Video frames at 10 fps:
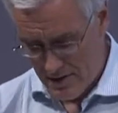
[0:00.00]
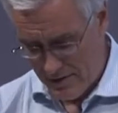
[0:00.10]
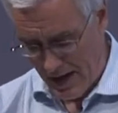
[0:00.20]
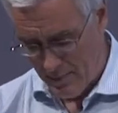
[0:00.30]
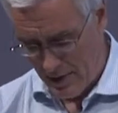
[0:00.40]

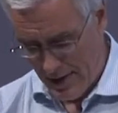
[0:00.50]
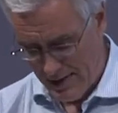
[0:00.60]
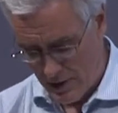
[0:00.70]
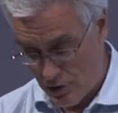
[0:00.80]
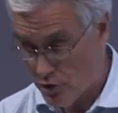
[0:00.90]
of capital
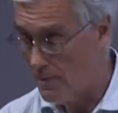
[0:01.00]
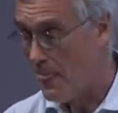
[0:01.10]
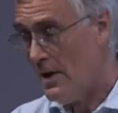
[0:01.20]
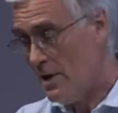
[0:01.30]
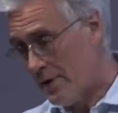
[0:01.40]
allocation.
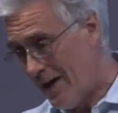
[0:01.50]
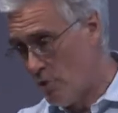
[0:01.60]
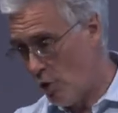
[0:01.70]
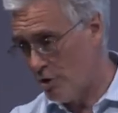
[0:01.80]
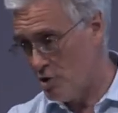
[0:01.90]
But I'm
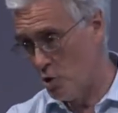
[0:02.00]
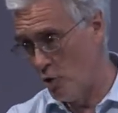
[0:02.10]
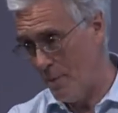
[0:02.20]
not going to talk